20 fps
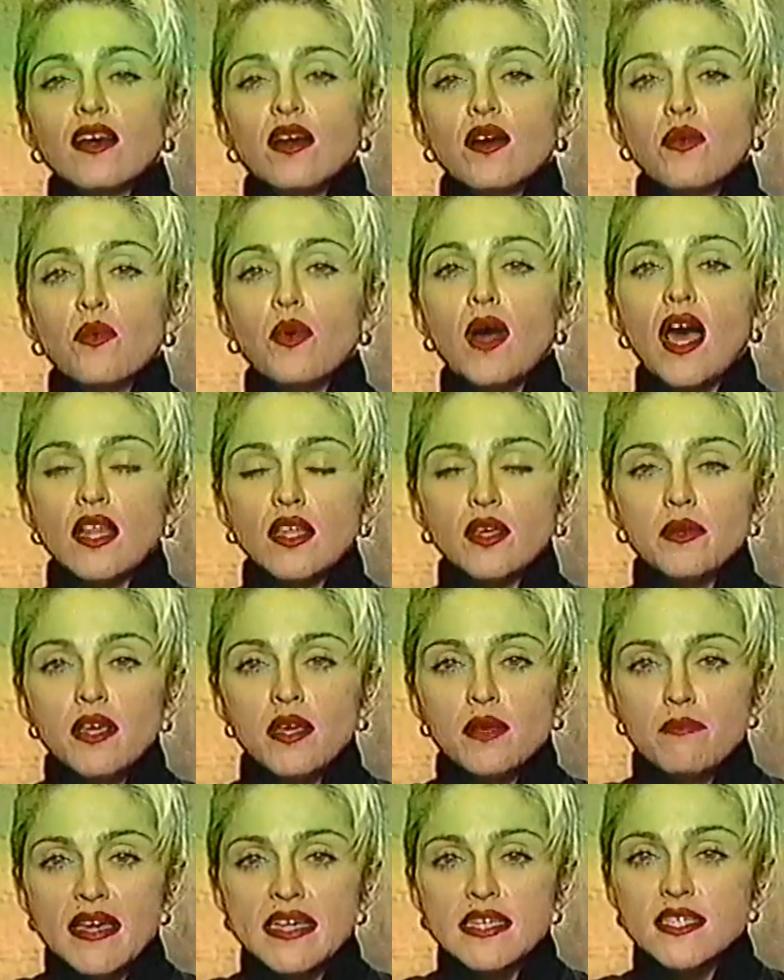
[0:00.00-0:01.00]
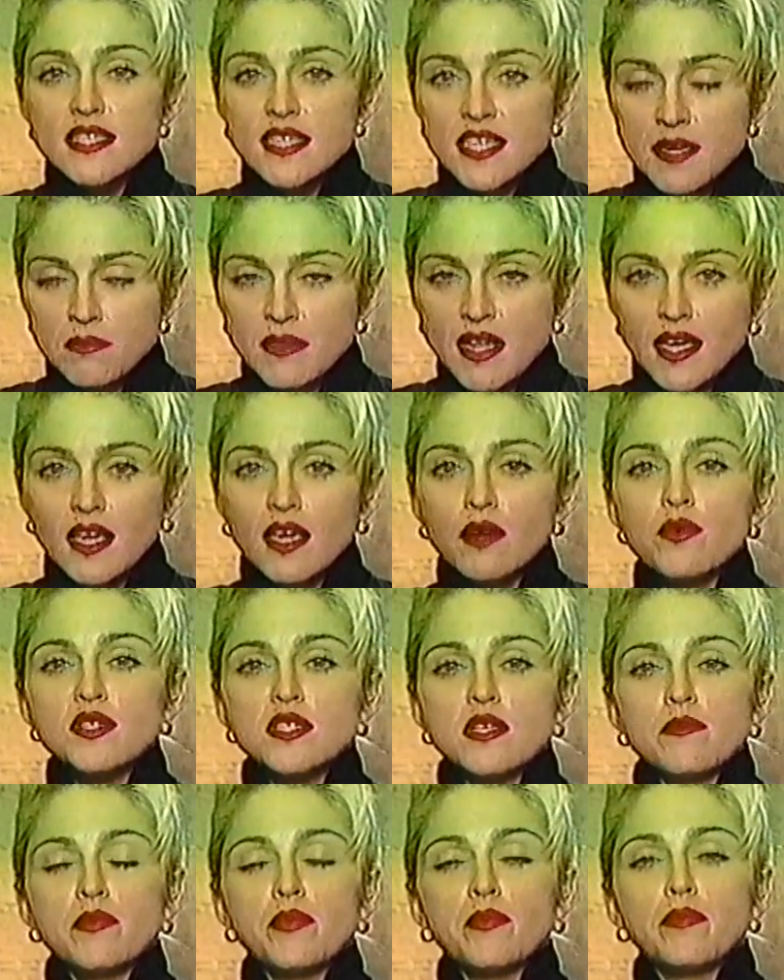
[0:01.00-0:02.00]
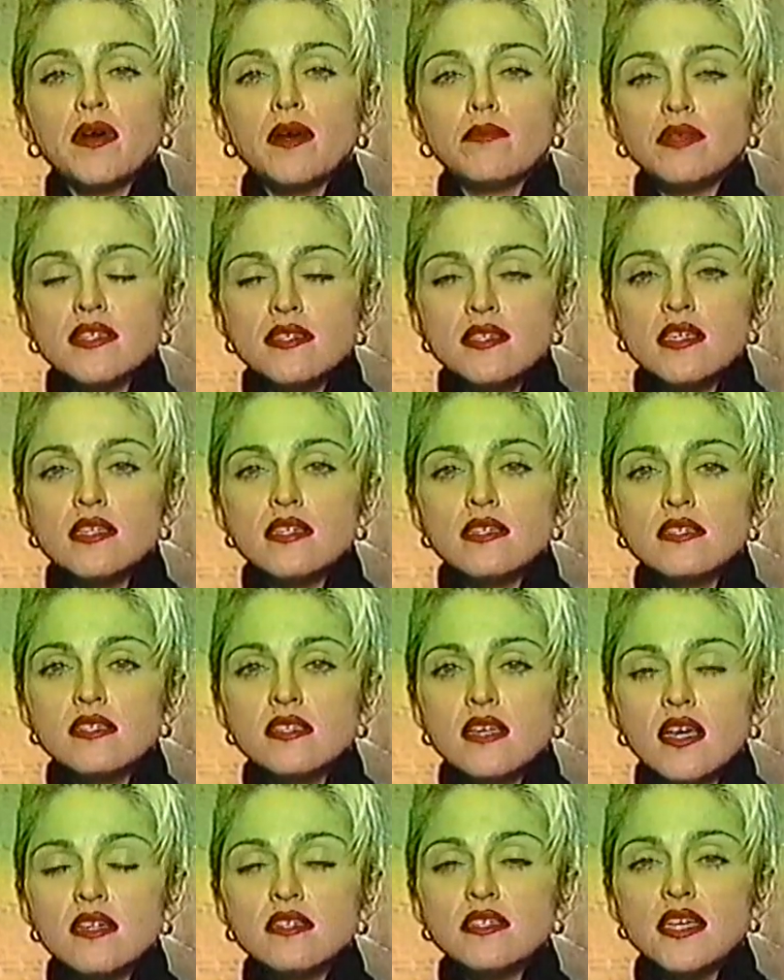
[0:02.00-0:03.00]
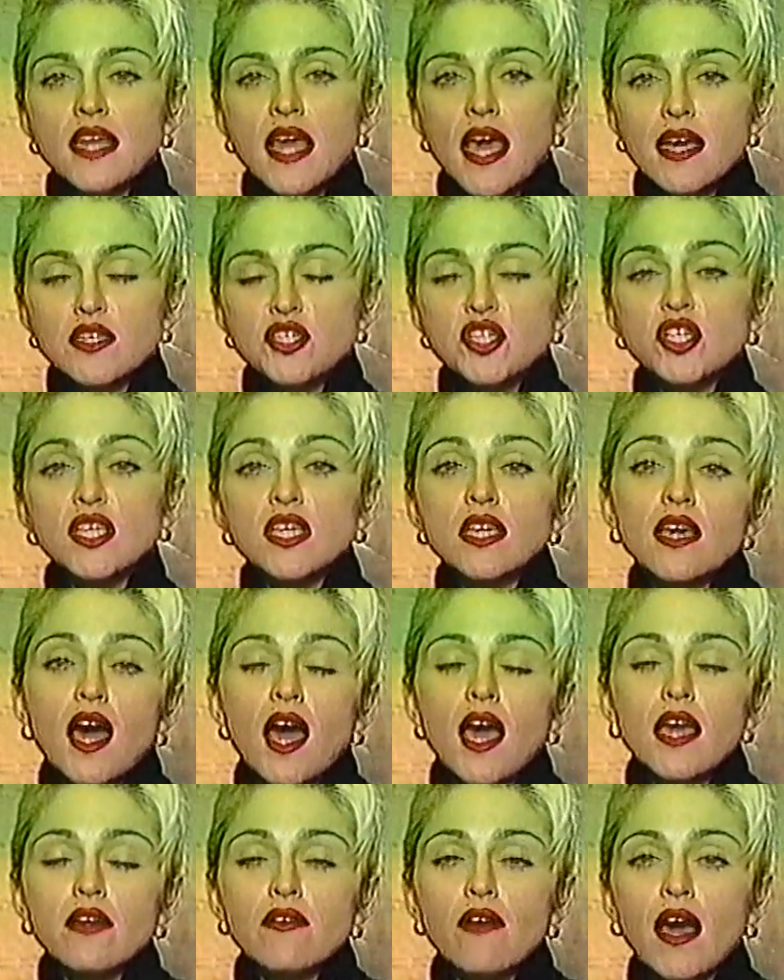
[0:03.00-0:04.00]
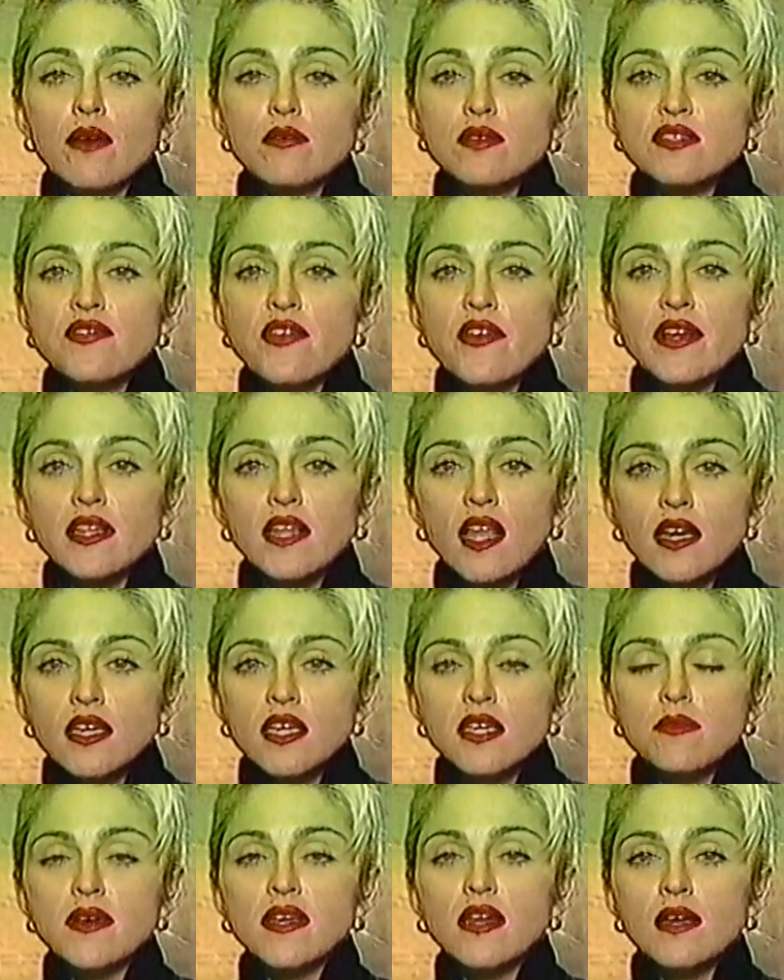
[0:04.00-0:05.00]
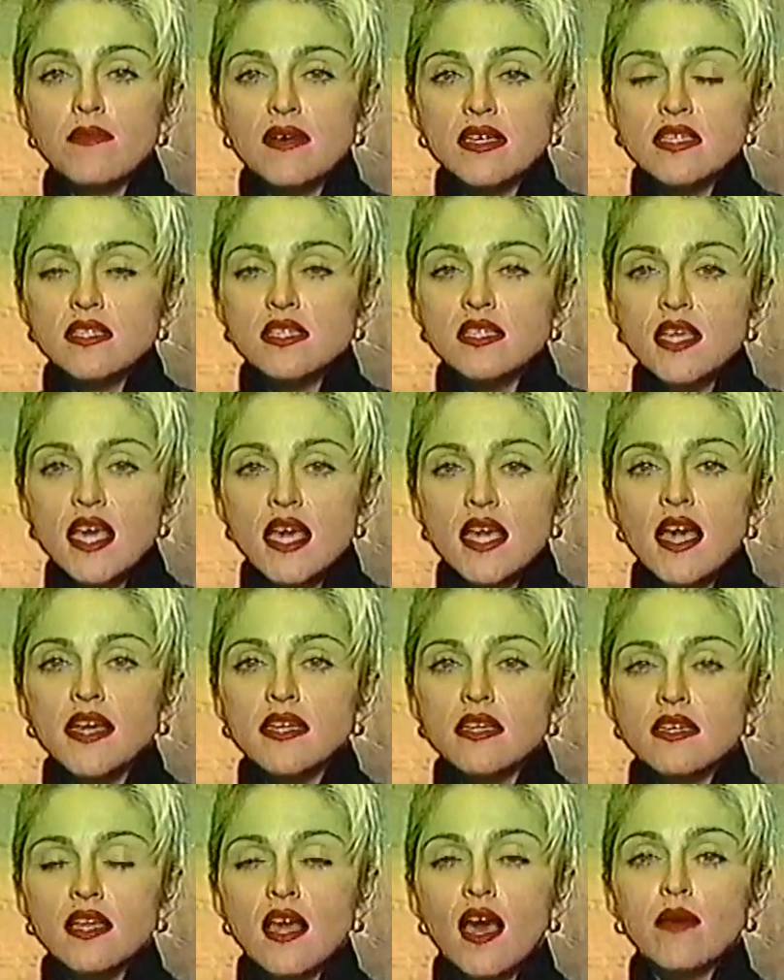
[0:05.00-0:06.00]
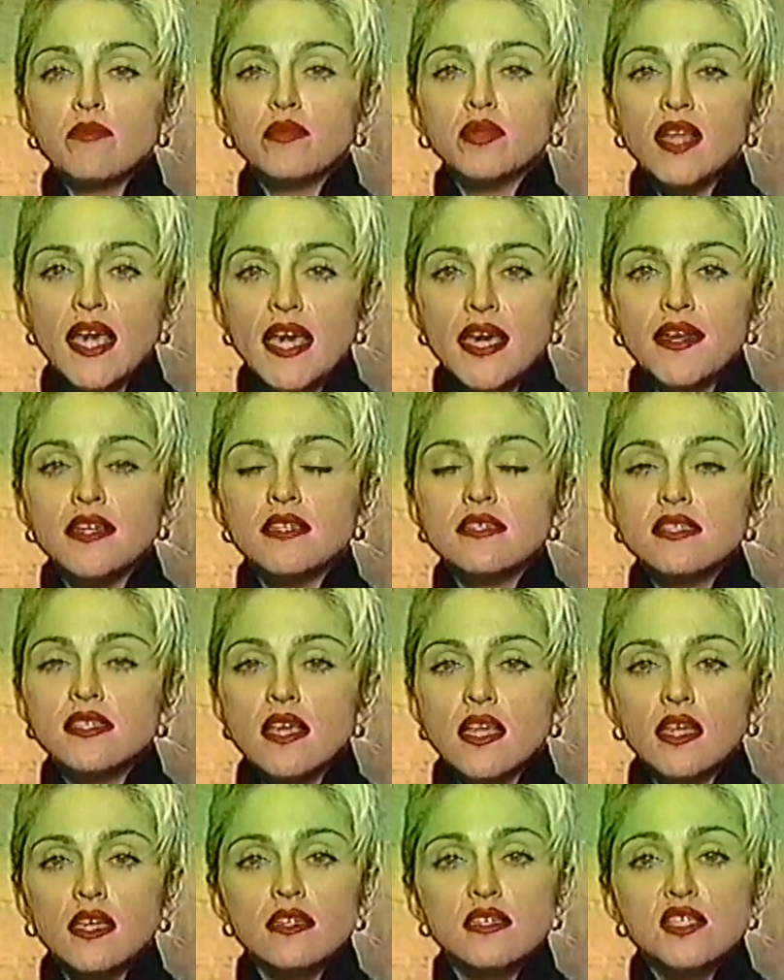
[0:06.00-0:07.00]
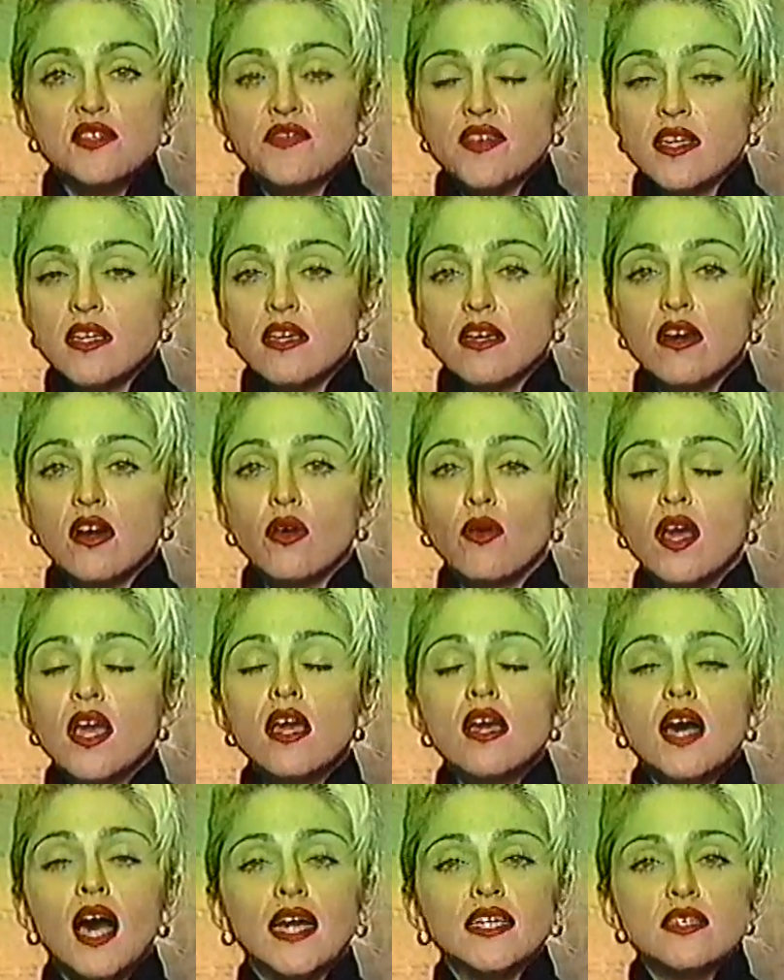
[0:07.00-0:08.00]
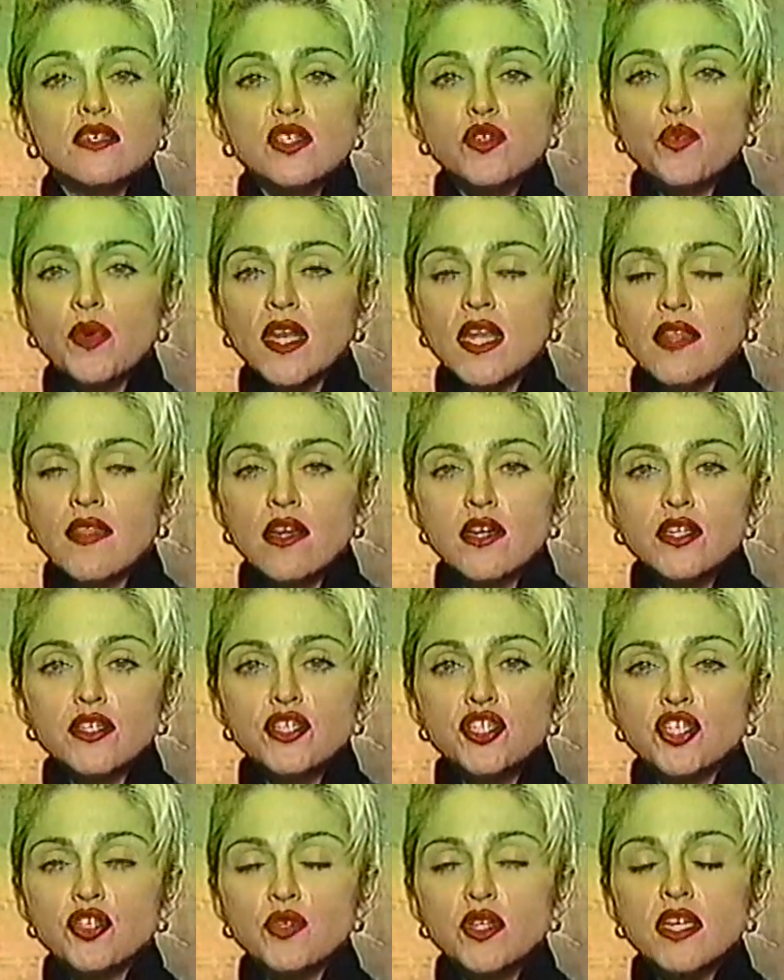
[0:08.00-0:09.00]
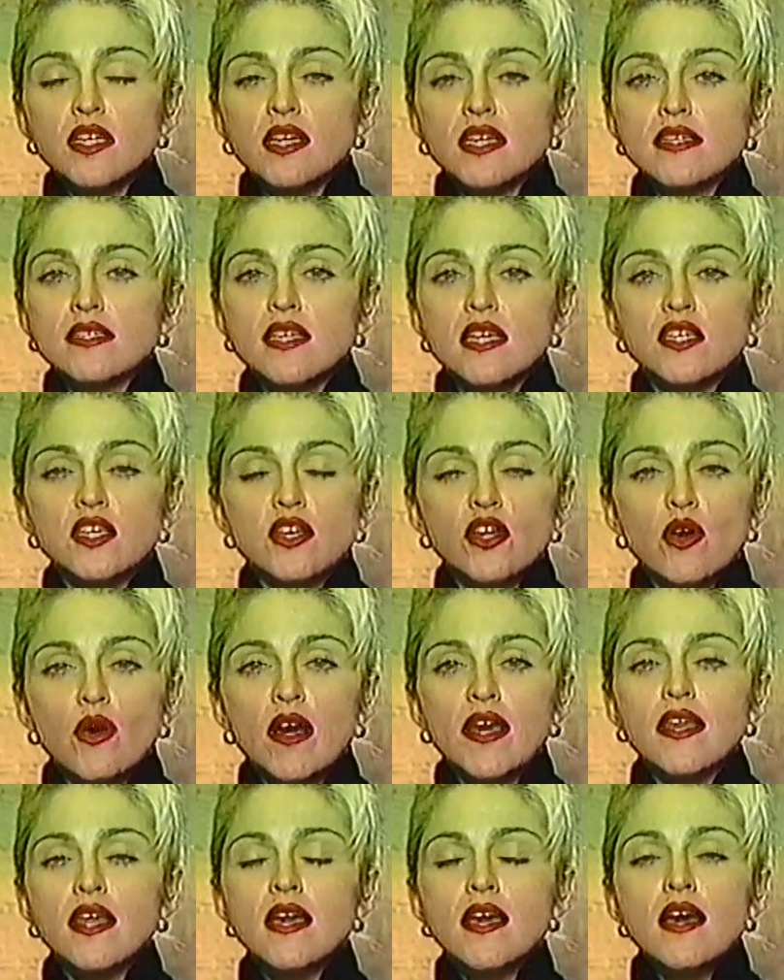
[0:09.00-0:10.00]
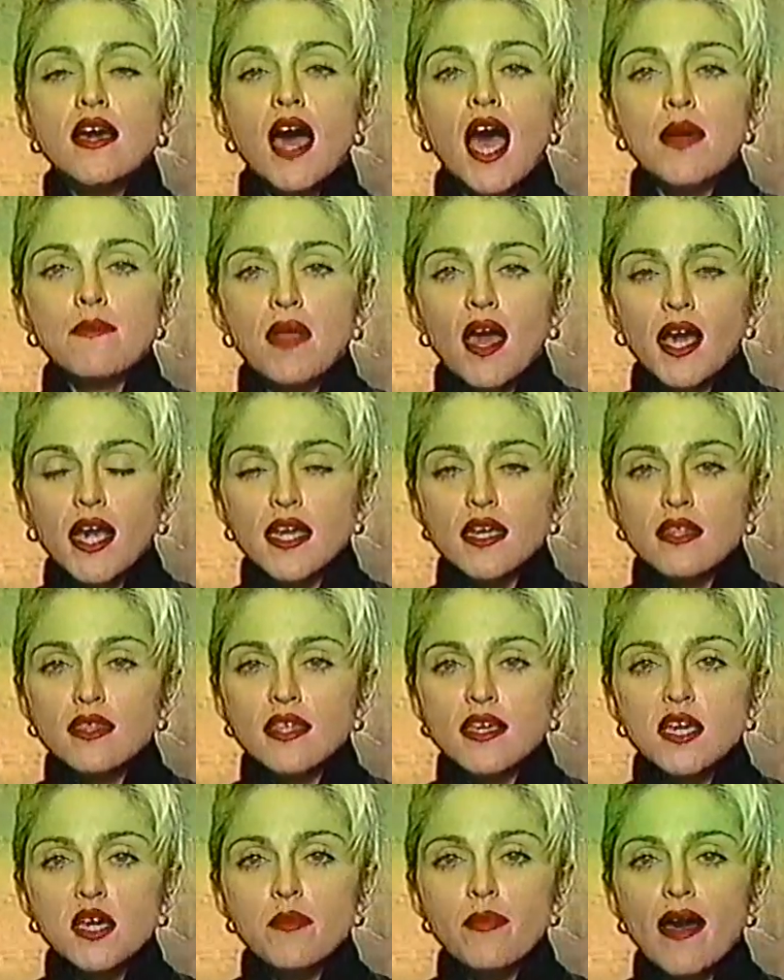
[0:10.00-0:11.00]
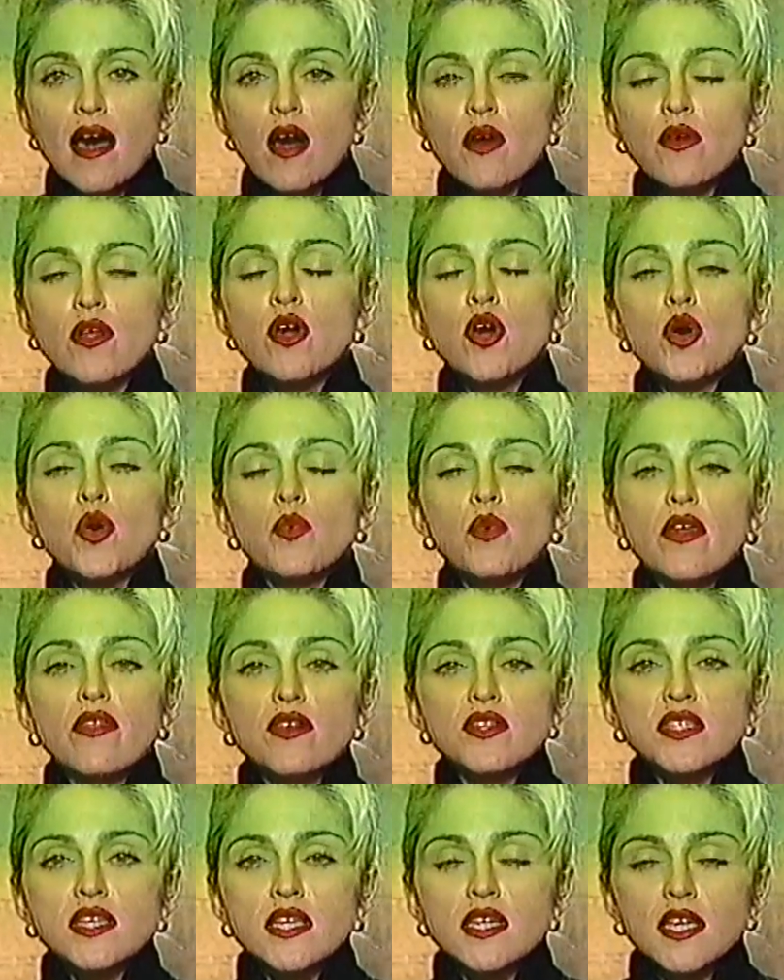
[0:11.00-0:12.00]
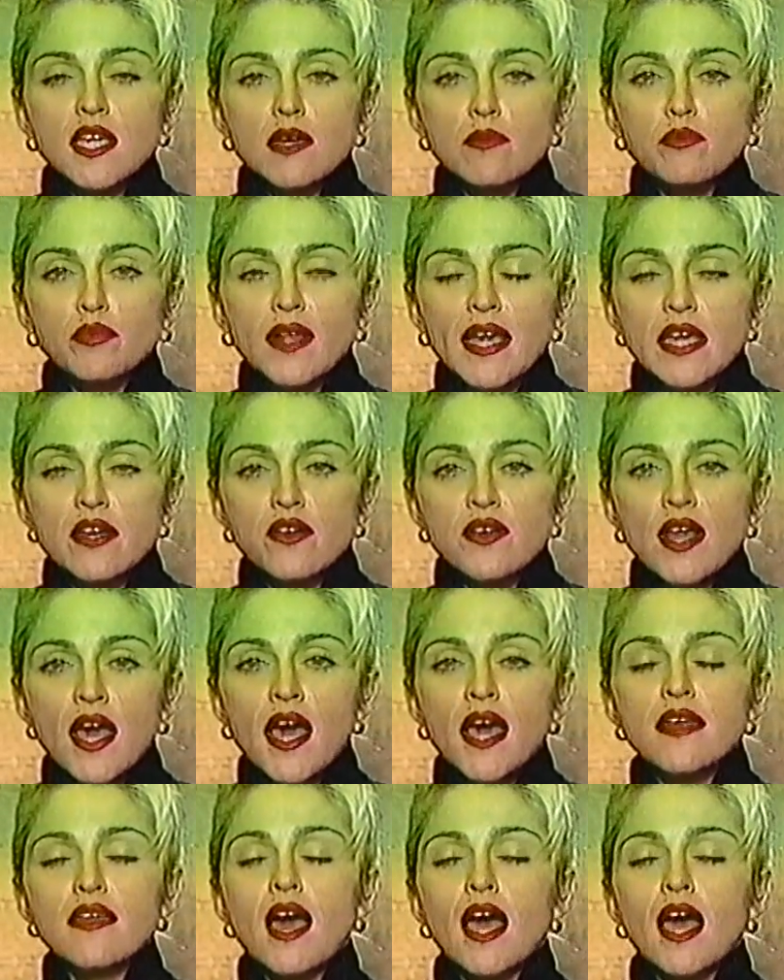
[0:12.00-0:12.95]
Well, it may seem like it was a publicity stunt, and actually I was very lucky, but I must say I did not plan on selling this video. I just went in there to shoot it, and I said, you know what, I'm not going to think about whether it's going to get played or not.